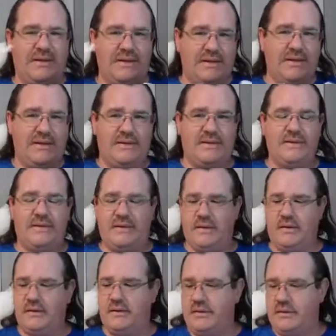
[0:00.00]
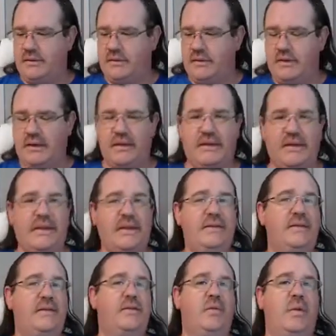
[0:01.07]
this is the
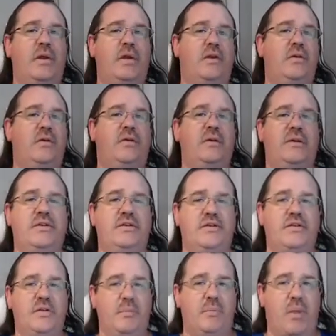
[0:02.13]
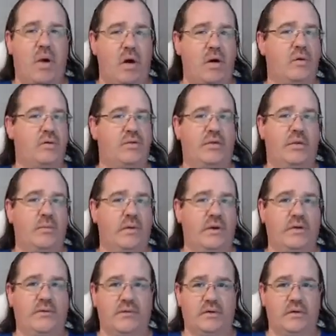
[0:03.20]
easiest way to do it is just to borrow
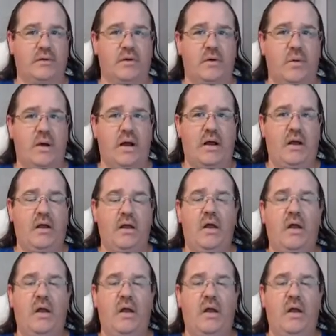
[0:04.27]
somebody for a little while.